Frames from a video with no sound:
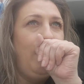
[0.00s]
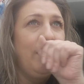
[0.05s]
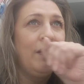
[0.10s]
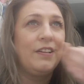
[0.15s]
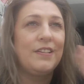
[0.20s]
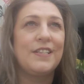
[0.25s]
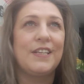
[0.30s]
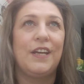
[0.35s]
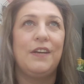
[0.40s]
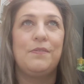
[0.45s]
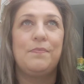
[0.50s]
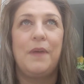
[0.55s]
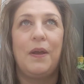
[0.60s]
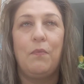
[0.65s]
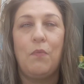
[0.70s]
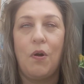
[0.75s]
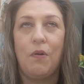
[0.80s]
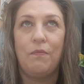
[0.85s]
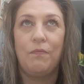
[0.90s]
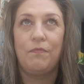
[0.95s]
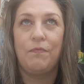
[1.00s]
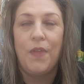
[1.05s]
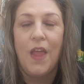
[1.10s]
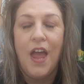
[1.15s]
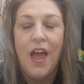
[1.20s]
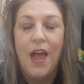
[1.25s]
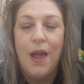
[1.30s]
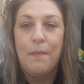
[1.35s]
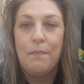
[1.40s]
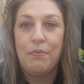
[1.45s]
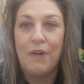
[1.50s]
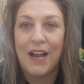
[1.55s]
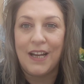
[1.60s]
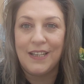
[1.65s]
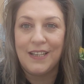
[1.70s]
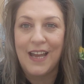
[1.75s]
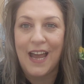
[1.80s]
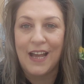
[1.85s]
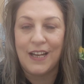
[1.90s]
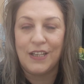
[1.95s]
excuse me, one
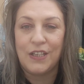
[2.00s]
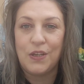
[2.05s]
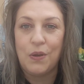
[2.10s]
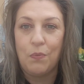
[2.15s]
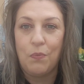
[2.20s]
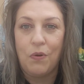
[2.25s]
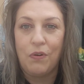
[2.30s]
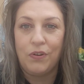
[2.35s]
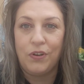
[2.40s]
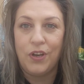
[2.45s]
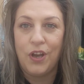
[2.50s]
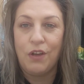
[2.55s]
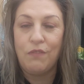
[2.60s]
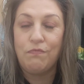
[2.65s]
brand and one